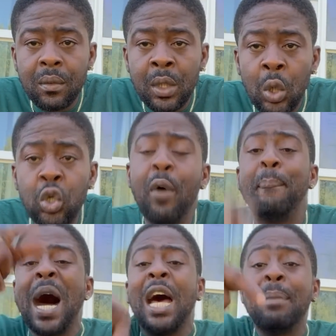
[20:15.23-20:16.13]
We no
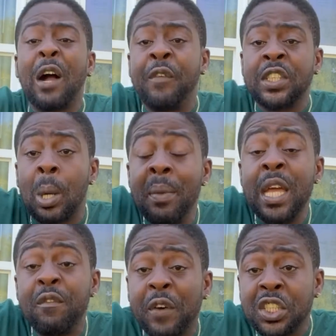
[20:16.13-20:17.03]
ball back for some
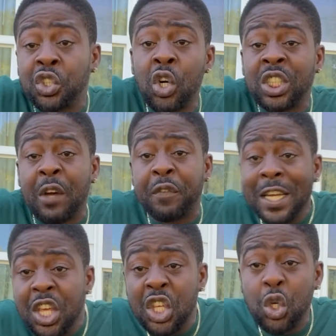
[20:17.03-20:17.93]
infrastructure for the
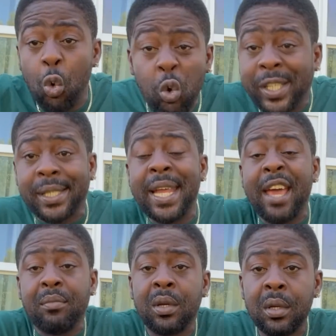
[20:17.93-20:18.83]
youths them.